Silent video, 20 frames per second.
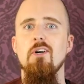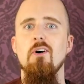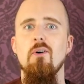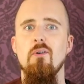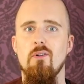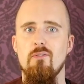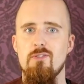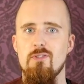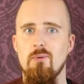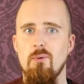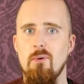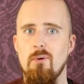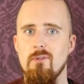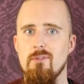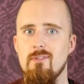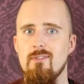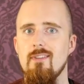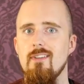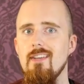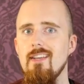code of
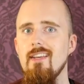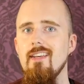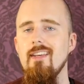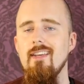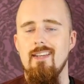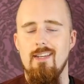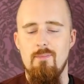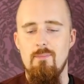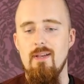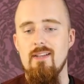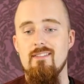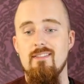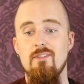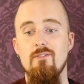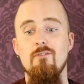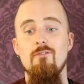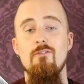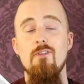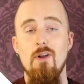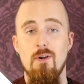swords. It makes
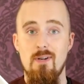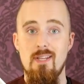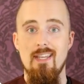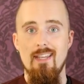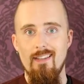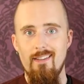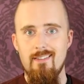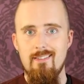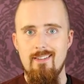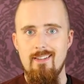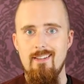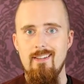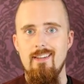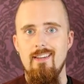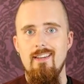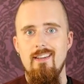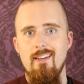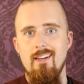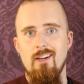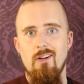it very easy.
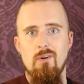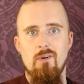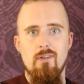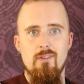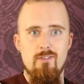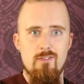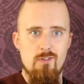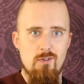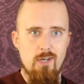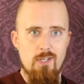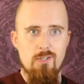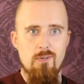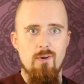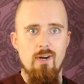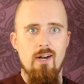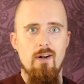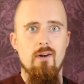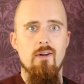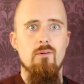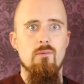Our instructor,
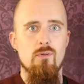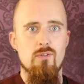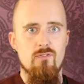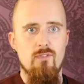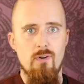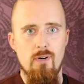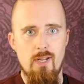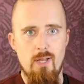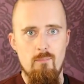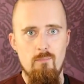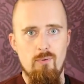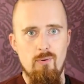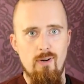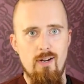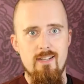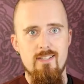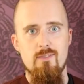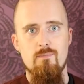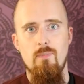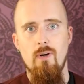Eric, was very
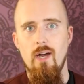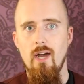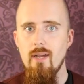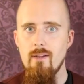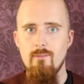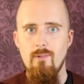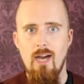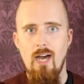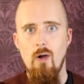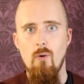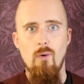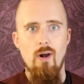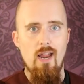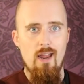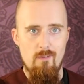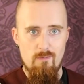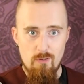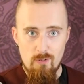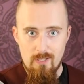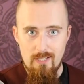impressed by how
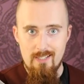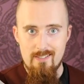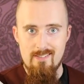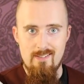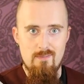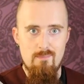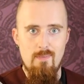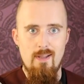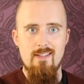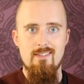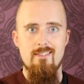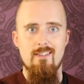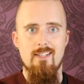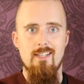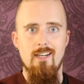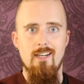effortless it makes the